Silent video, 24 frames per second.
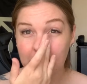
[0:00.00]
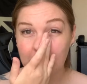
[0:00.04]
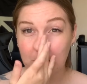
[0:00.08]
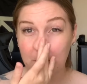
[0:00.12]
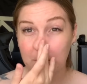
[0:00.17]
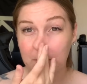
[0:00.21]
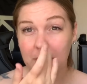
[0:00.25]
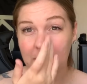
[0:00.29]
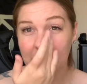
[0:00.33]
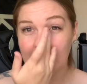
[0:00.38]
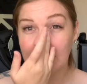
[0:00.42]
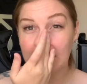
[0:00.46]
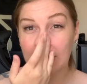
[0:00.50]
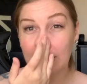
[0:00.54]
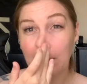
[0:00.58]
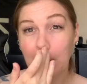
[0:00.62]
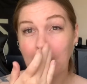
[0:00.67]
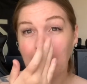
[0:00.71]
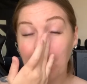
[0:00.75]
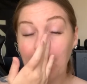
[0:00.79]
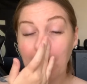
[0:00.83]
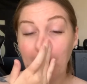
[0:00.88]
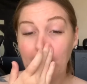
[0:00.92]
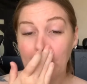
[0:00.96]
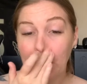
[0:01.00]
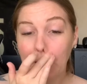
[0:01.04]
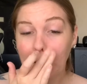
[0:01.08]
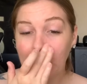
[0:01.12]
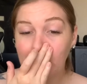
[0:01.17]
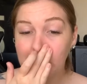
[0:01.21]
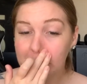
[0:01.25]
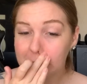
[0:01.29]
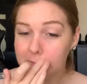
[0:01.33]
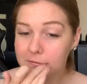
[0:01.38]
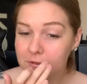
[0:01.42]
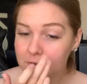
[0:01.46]
bit.
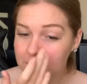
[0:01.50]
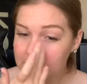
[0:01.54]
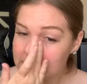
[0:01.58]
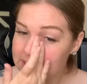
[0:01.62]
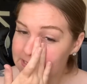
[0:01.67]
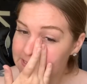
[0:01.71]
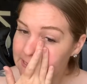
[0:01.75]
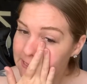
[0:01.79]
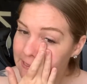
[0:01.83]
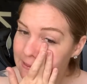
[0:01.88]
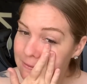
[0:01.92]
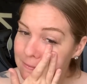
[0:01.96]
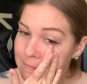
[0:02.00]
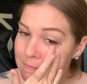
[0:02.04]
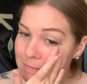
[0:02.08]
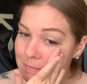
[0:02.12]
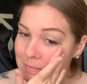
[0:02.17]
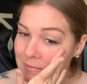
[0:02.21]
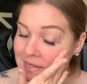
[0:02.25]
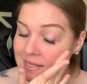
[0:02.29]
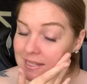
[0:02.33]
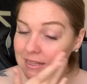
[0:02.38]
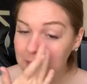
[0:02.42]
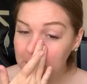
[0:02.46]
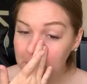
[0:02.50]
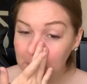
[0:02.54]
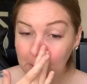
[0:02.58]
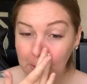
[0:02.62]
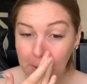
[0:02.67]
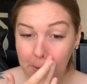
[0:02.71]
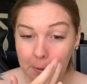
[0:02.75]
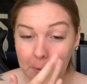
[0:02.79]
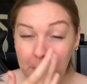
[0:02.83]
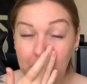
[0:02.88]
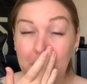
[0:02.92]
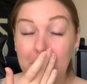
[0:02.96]
I focus it mainly
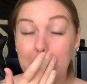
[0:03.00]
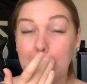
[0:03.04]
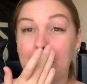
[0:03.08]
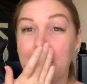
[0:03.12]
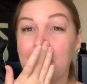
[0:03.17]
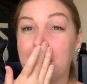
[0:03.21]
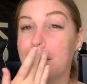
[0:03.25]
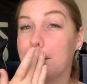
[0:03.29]
on